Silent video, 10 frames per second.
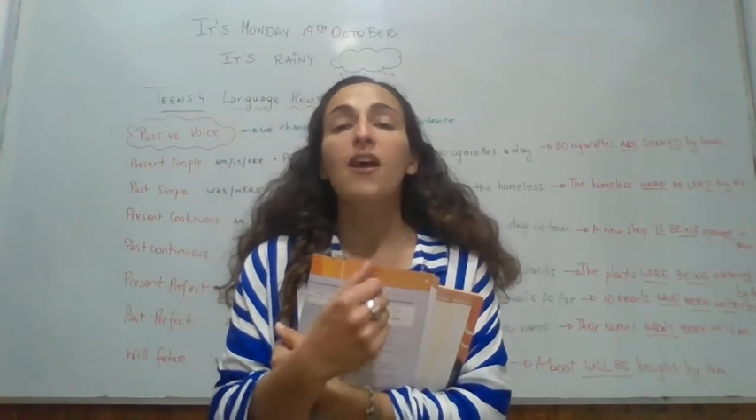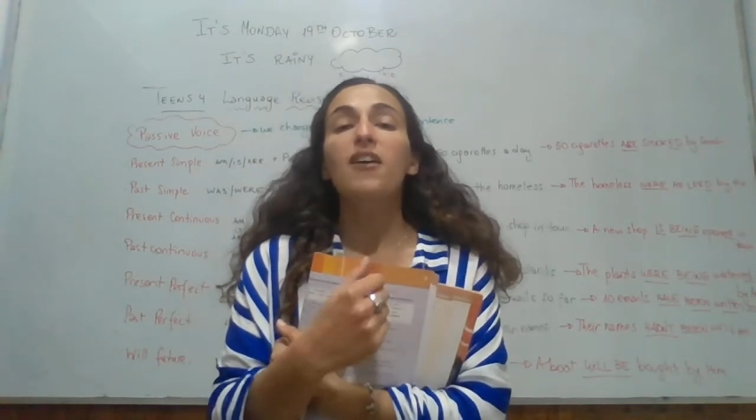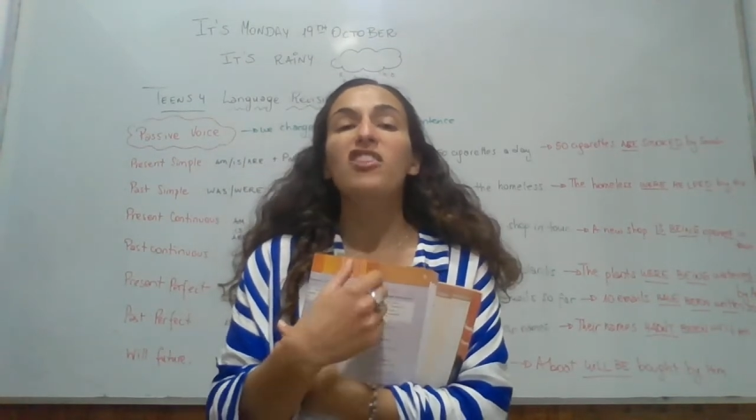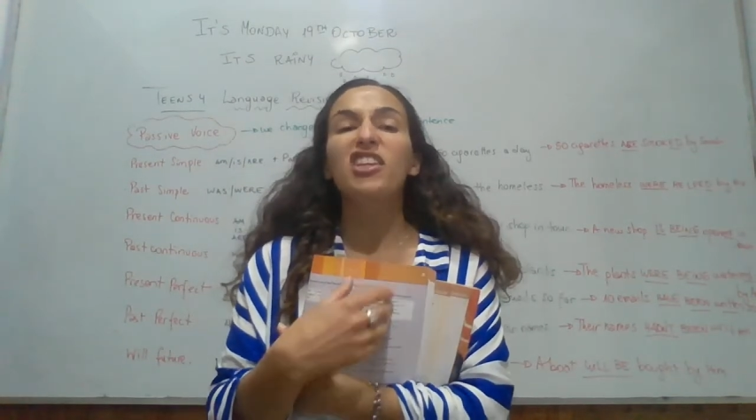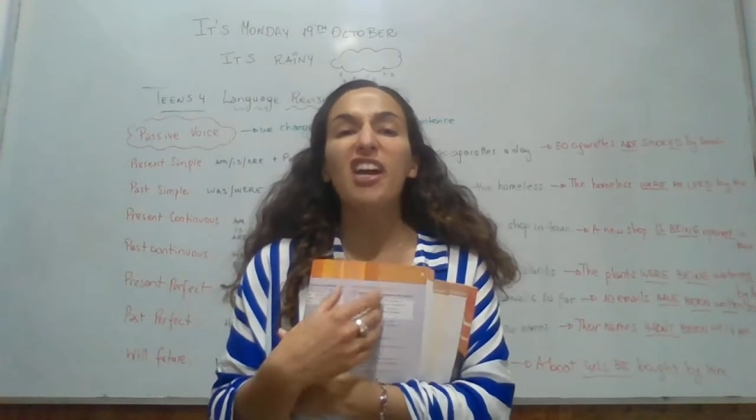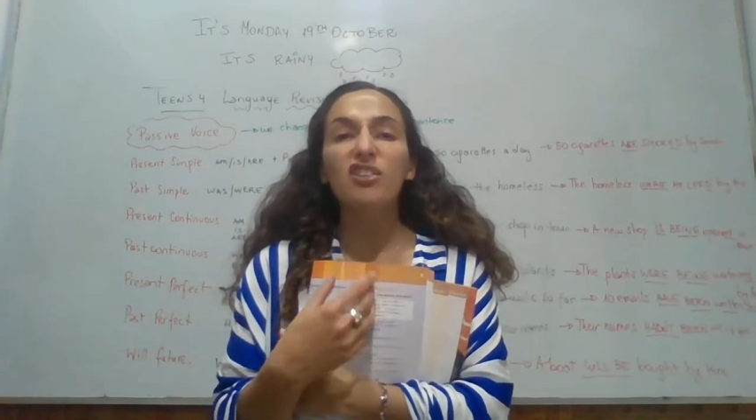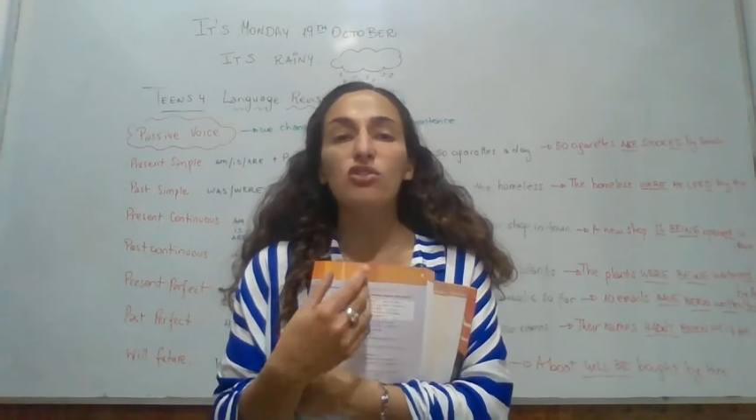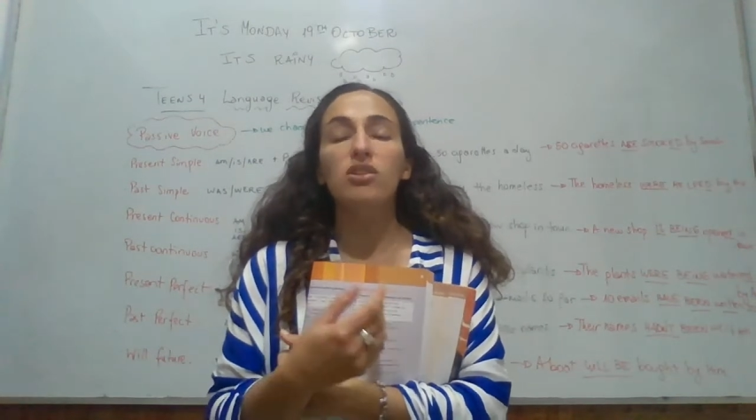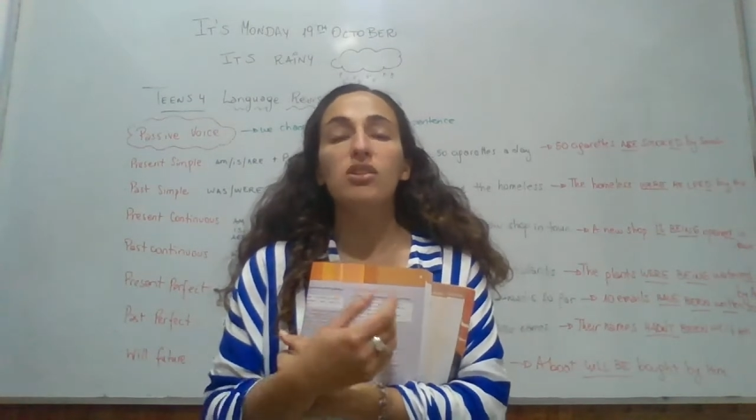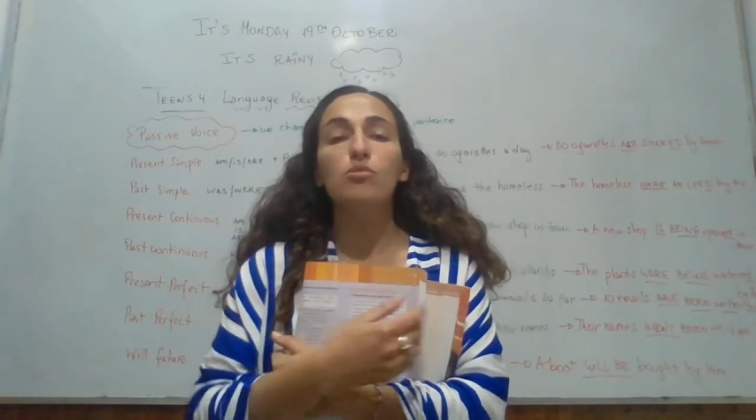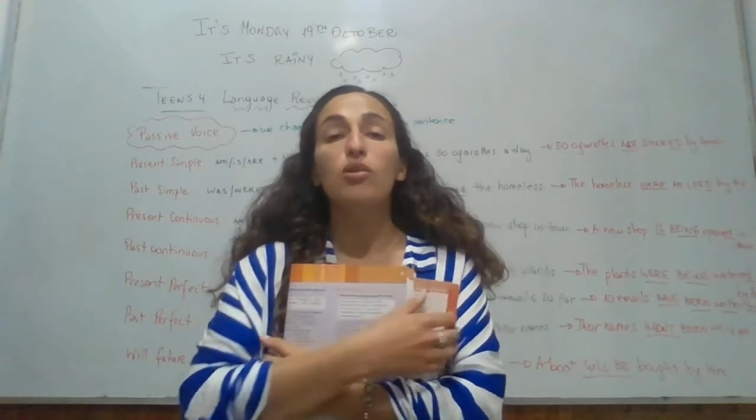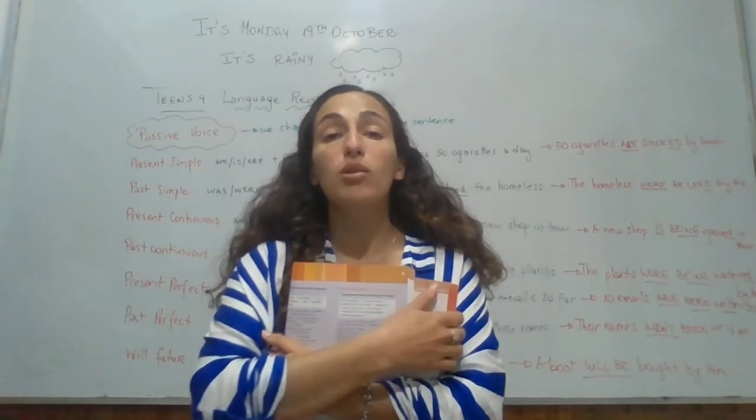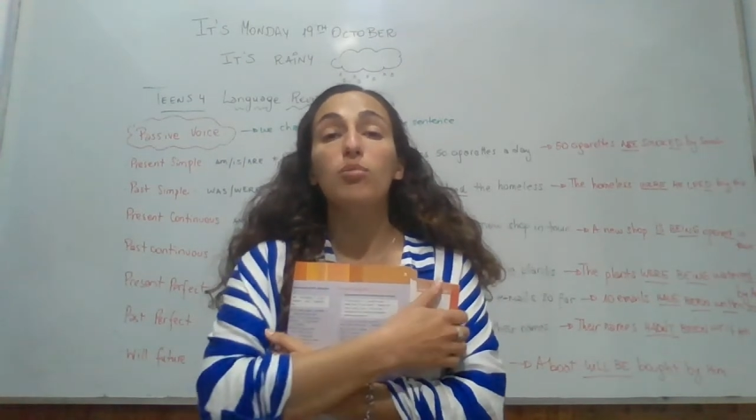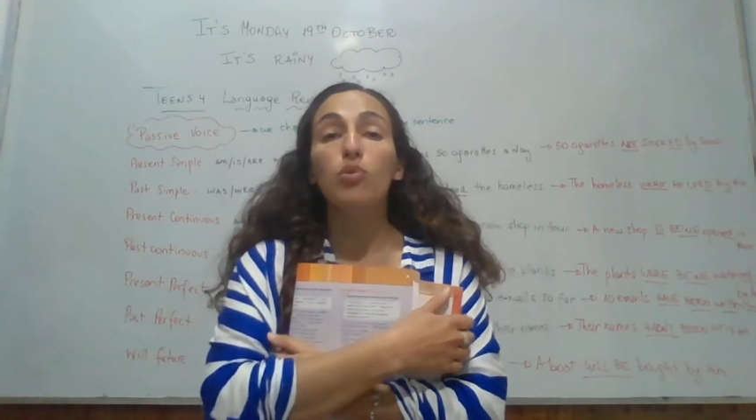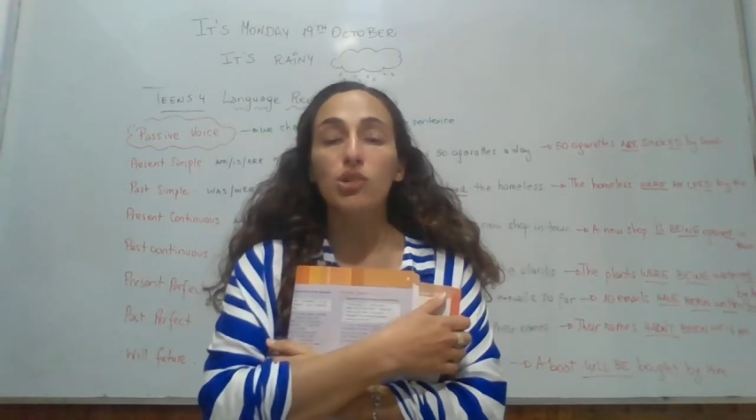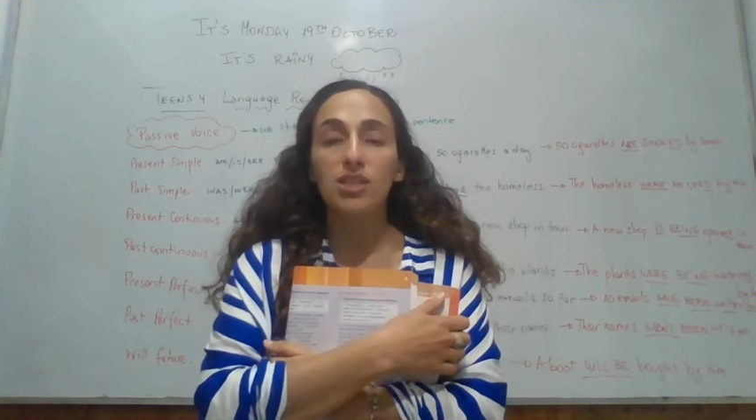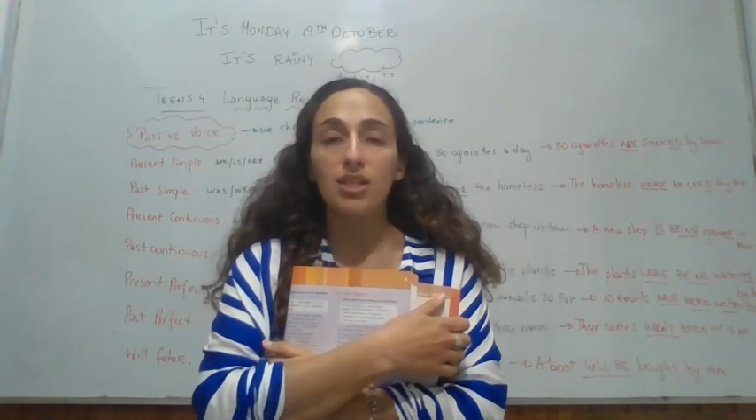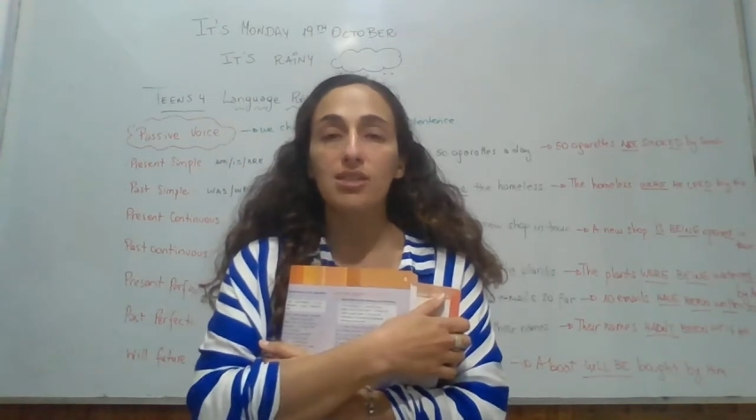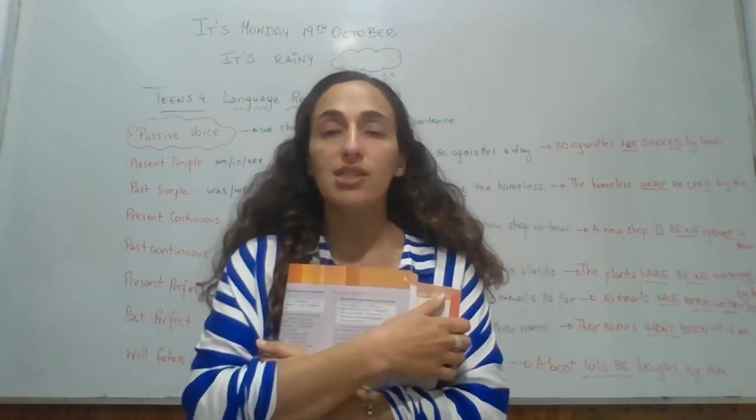The action is more important.